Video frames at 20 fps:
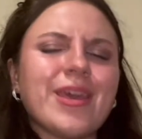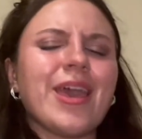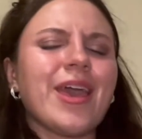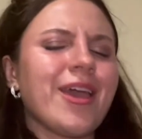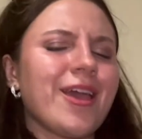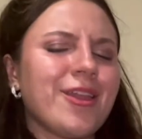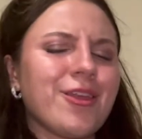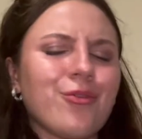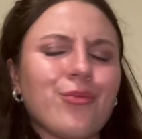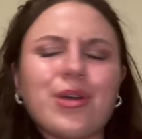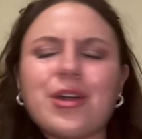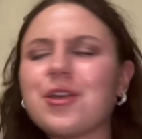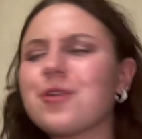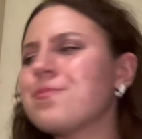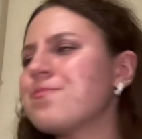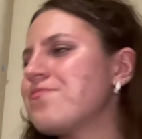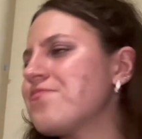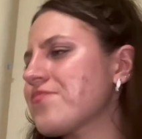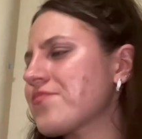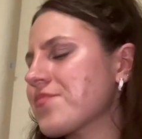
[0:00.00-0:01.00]
Anyway,
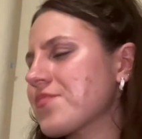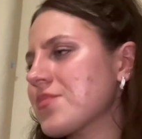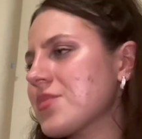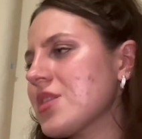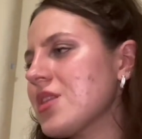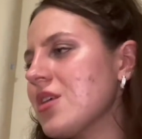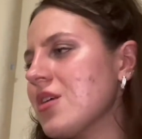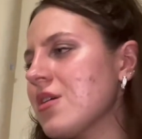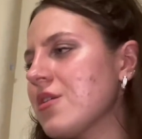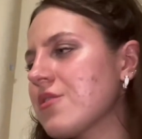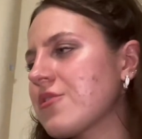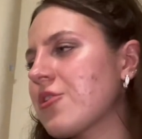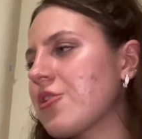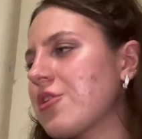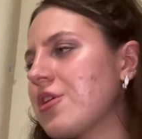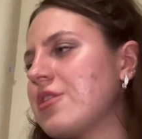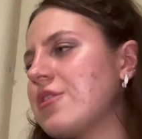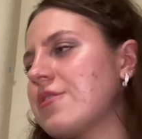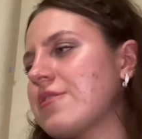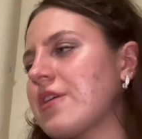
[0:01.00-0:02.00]
so
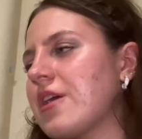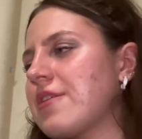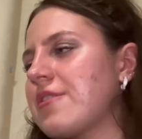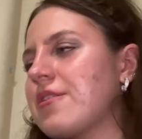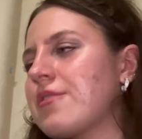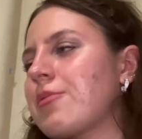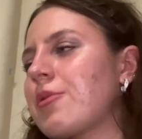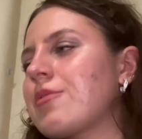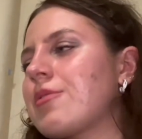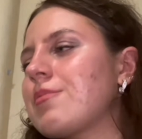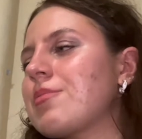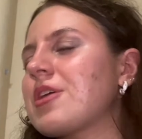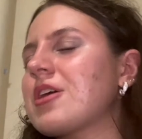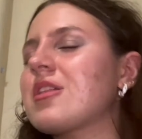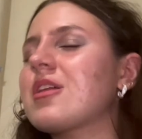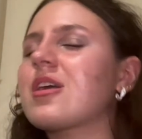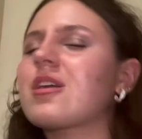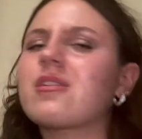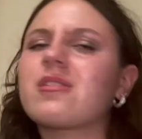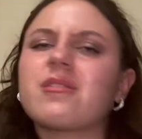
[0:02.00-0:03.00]
in the states is probably
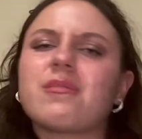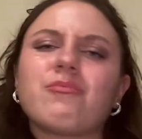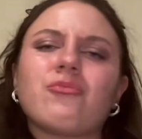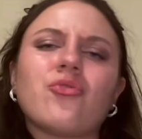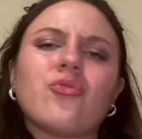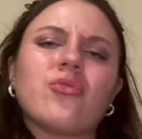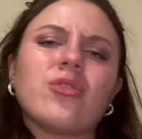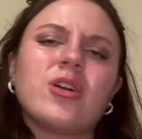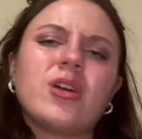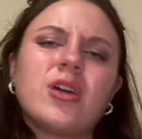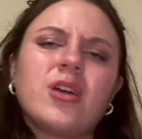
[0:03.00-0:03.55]
like more